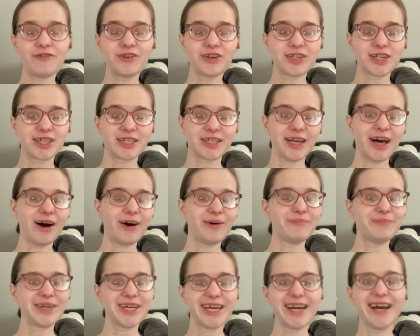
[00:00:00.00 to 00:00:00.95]
it doesn't help
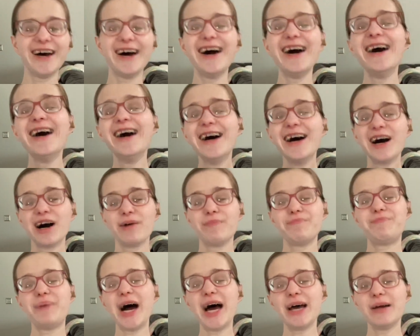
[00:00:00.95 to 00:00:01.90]
me.
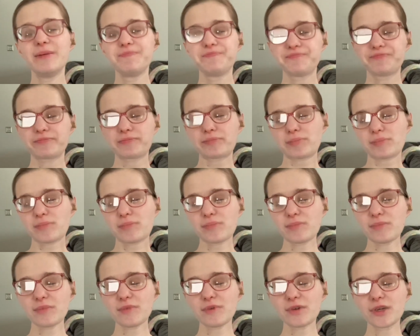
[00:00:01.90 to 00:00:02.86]
But
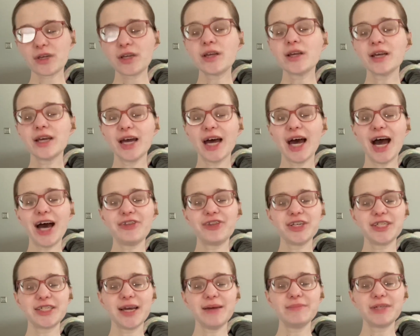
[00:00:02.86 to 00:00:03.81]
at the
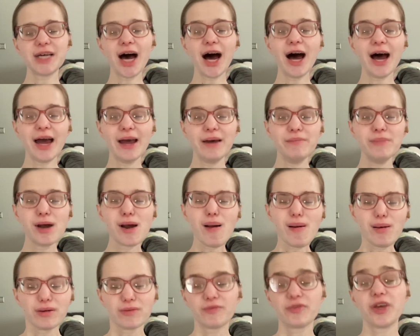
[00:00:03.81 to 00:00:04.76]
same time,
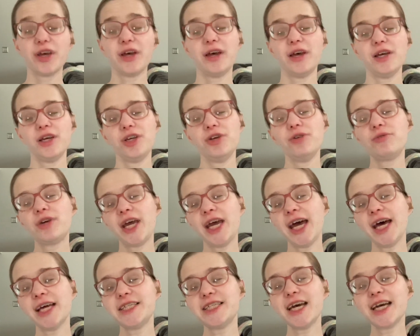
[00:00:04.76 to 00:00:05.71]
you
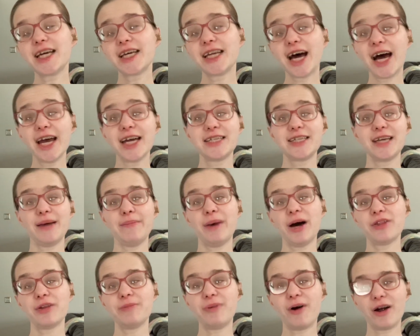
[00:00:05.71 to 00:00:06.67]
can't take an eye exam out
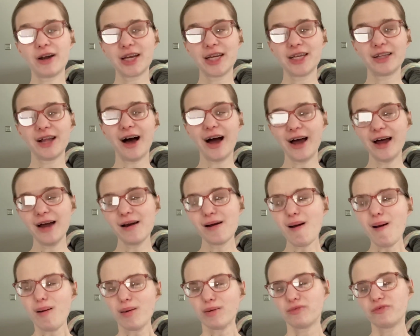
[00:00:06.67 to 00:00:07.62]
in the parking lot.
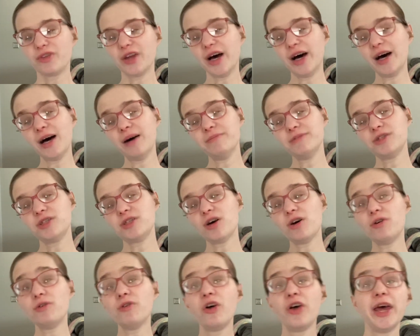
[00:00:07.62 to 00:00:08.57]

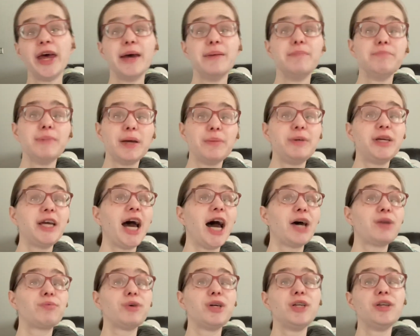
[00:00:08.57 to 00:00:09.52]
So maybe
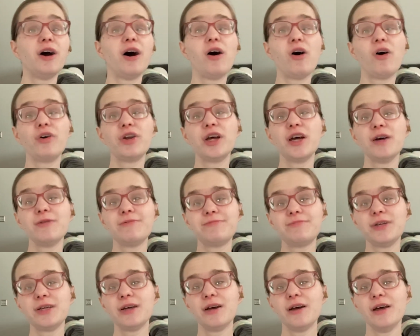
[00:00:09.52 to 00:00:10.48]
had we known if
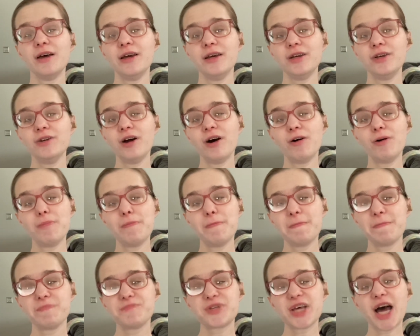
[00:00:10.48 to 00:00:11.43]
we, to
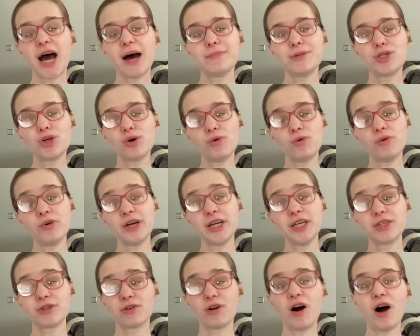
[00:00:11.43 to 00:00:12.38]
have
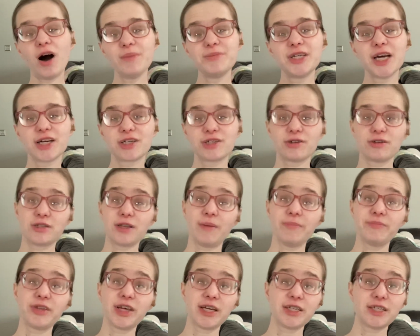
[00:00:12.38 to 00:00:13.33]
toys or objects or
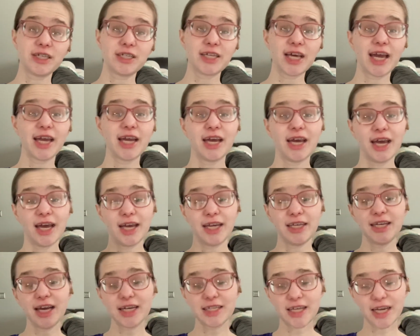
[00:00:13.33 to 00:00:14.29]
something to say,
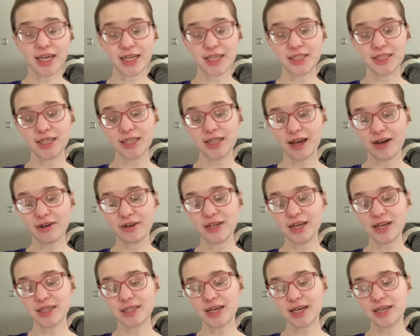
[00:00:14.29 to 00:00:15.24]
yes, I can see that, or
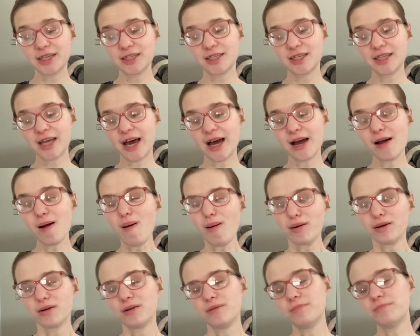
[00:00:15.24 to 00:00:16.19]
yes, I can see that.
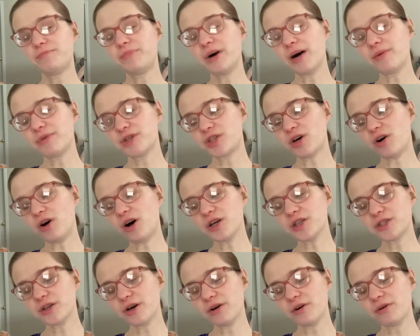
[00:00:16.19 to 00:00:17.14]
But what's
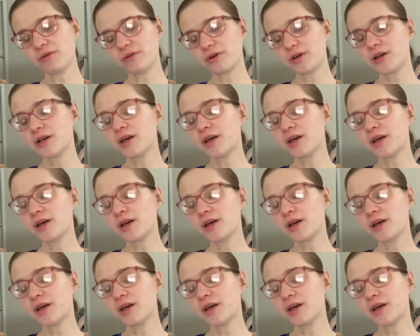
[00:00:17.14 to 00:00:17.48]
also